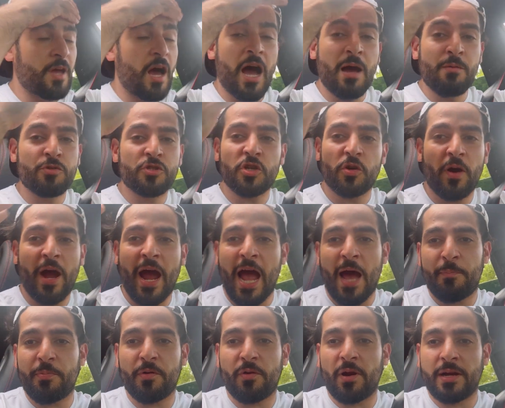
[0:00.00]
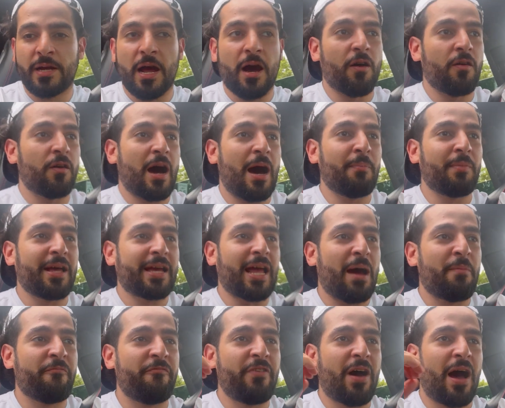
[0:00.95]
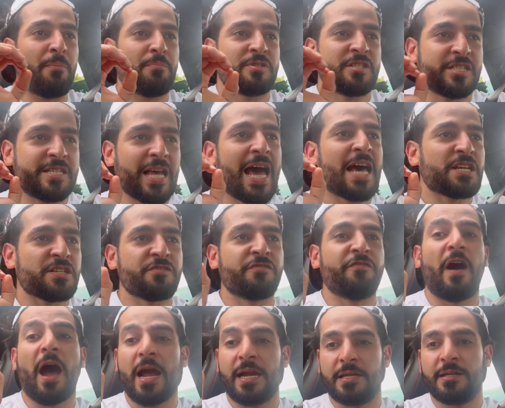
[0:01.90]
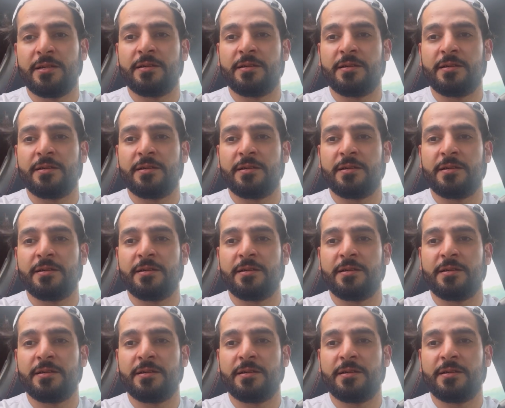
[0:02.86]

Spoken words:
I'm so happy right now. I'm satisfied.